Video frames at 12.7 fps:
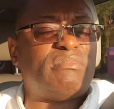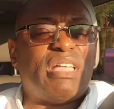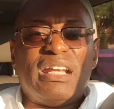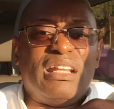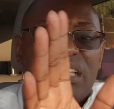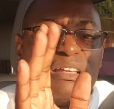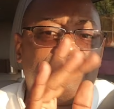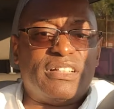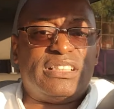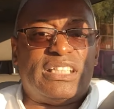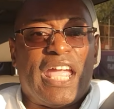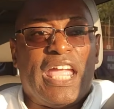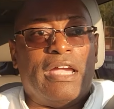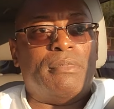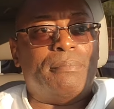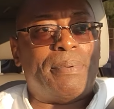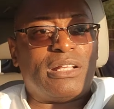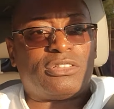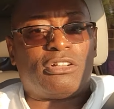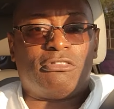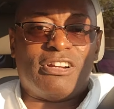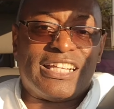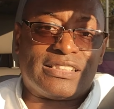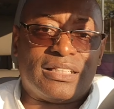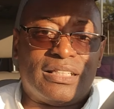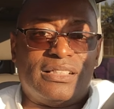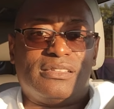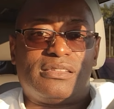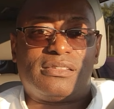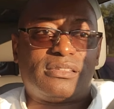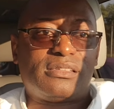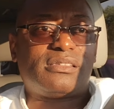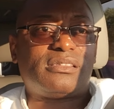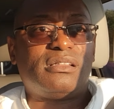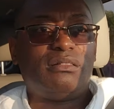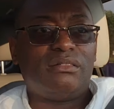They didn't give a damn about the residents.